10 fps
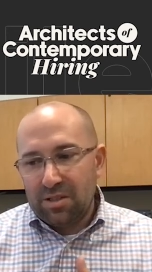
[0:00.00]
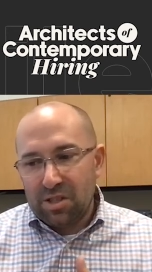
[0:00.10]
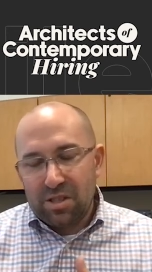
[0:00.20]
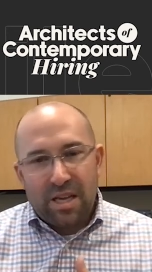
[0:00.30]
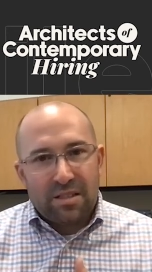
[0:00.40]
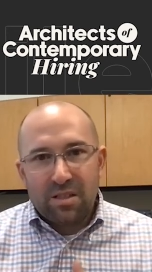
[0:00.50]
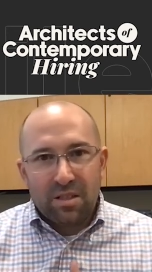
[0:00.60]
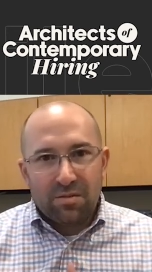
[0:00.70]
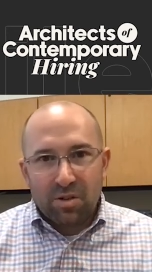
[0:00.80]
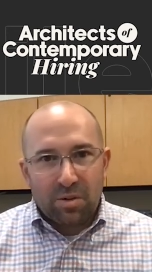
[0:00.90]
just that
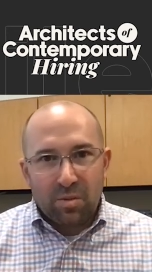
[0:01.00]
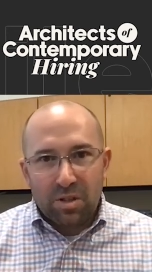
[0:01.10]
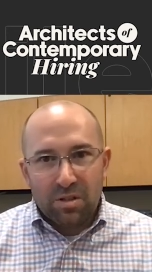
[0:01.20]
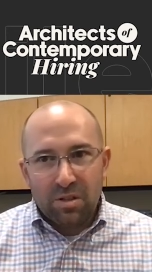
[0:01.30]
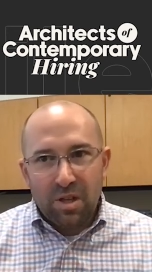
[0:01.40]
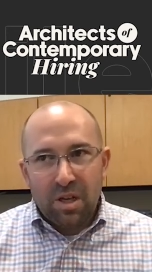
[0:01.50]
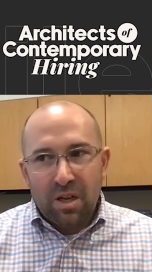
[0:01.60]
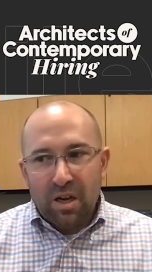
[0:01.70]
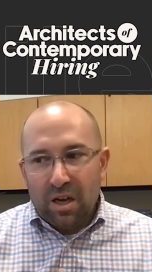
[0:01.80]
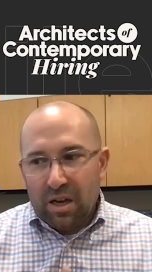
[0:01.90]
delivery. When you,
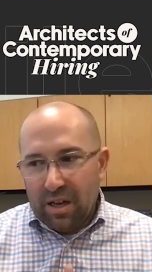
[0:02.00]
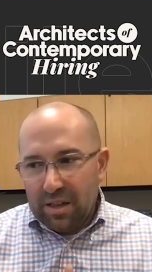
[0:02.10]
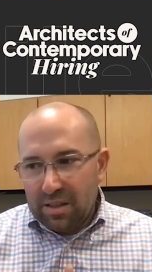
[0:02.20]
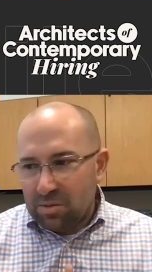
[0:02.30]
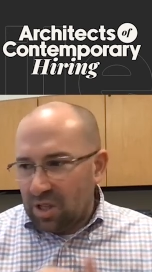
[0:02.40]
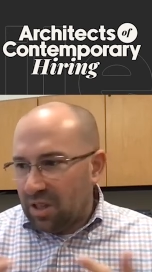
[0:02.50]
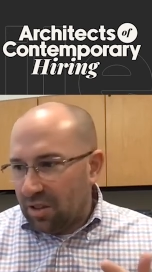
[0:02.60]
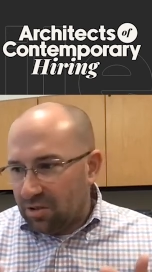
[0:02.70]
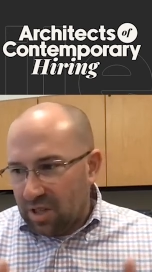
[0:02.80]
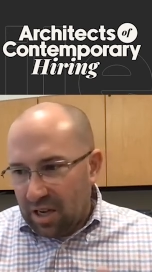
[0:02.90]
there was
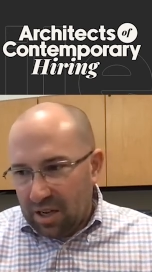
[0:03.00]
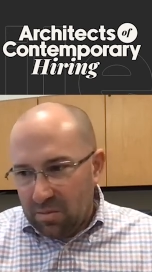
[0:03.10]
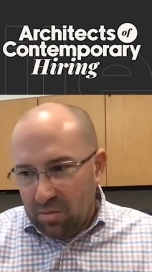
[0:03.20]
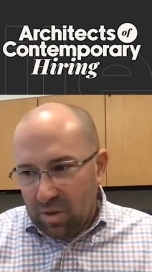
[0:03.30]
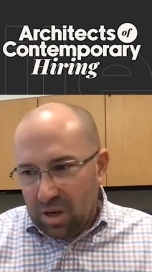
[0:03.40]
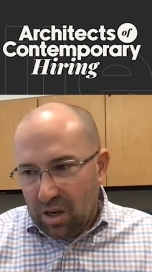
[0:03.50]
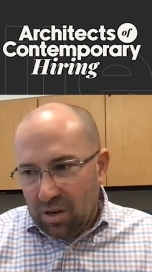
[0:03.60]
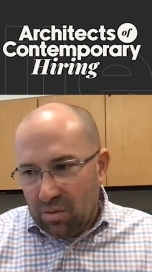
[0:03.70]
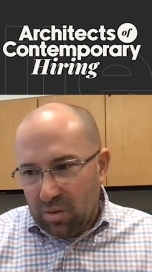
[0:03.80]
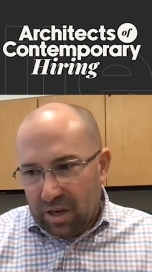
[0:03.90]
another time
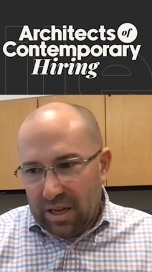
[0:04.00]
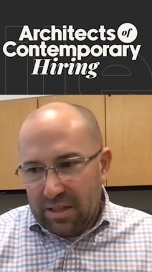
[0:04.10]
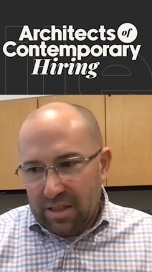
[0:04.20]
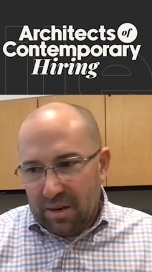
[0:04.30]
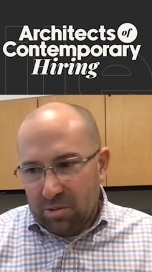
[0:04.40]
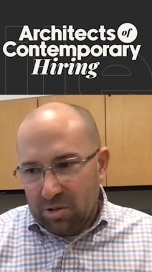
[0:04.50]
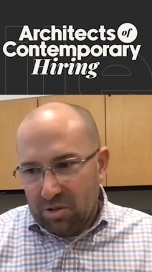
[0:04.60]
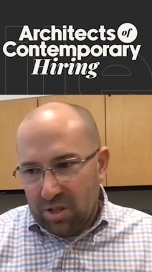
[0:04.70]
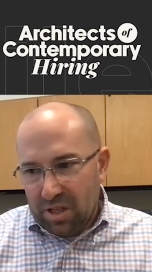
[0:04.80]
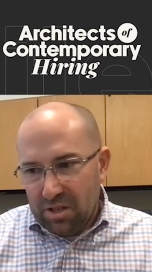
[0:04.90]
when I had the
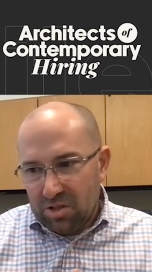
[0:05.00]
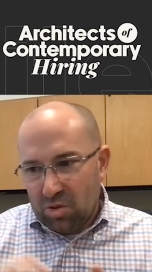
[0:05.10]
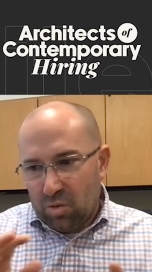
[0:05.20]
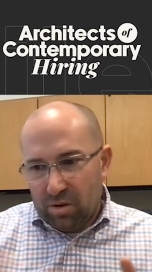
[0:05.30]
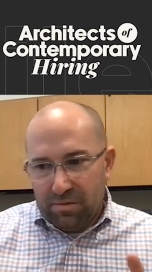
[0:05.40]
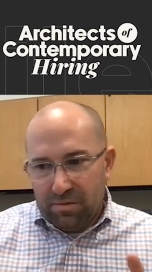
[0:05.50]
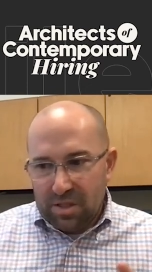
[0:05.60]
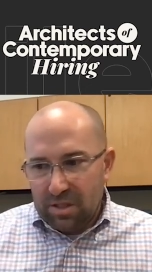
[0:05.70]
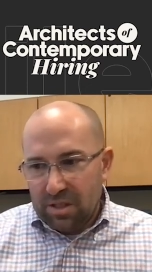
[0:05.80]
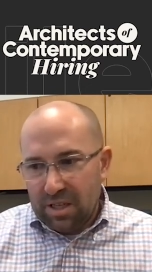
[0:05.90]
opportunity to tour a
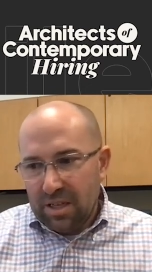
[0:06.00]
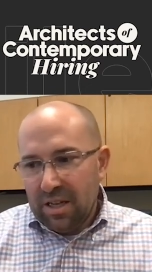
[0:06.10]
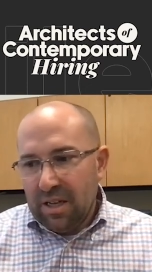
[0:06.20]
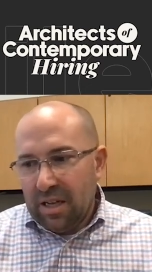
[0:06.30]
facility